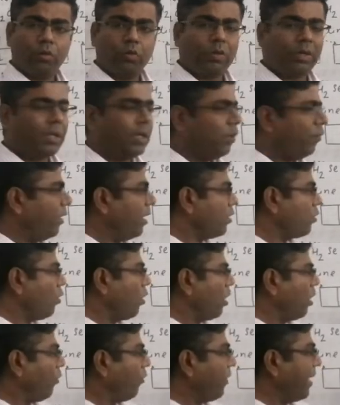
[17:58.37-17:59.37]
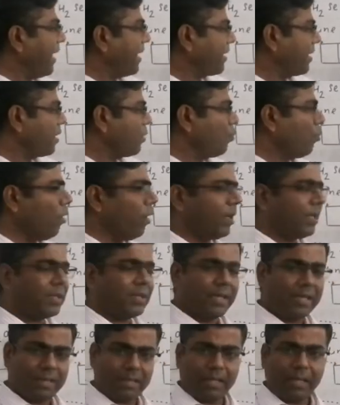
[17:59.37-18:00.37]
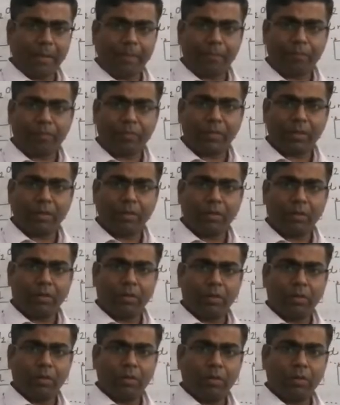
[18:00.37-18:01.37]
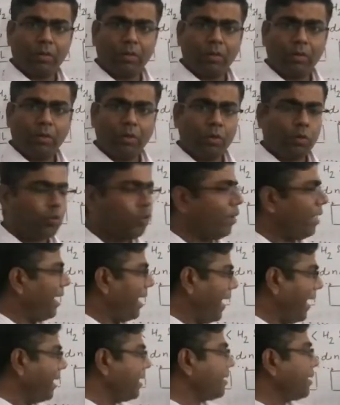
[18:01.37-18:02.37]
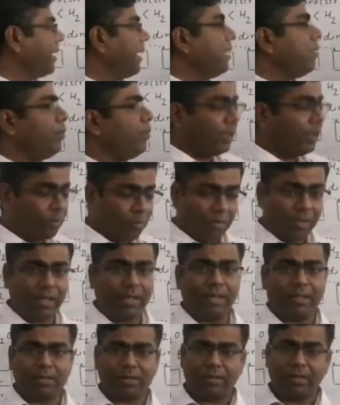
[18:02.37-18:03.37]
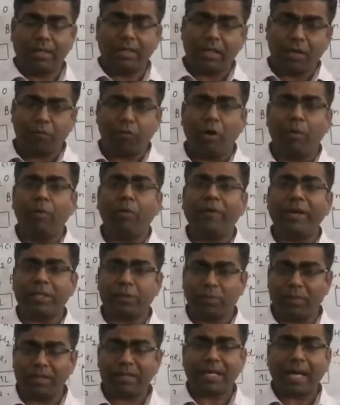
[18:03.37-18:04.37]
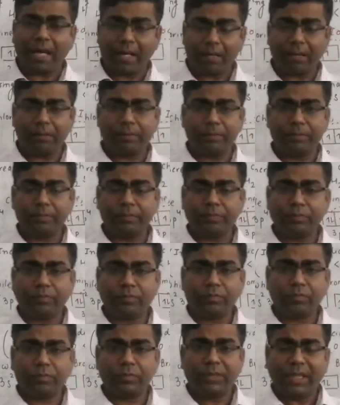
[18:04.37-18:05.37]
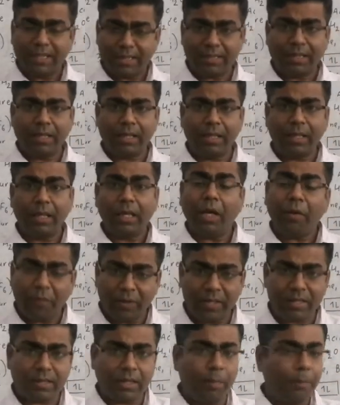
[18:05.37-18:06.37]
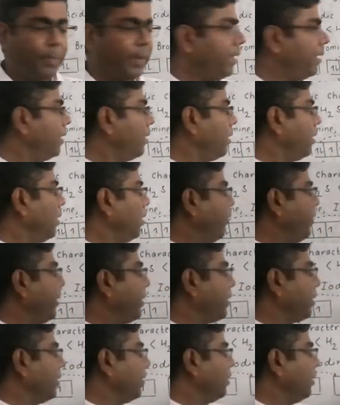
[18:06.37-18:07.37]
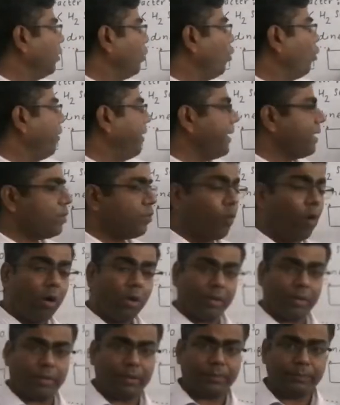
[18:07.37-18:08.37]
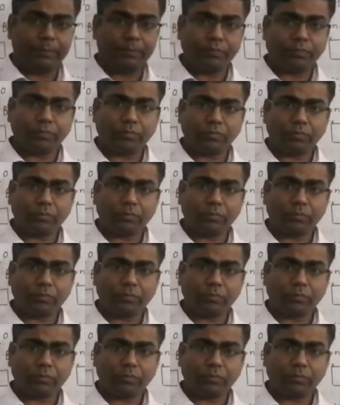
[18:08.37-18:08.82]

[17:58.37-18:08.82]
So cleavage of HS bond is easy. So H be released in the form of H plus ion easily if it is compared with the OH bond.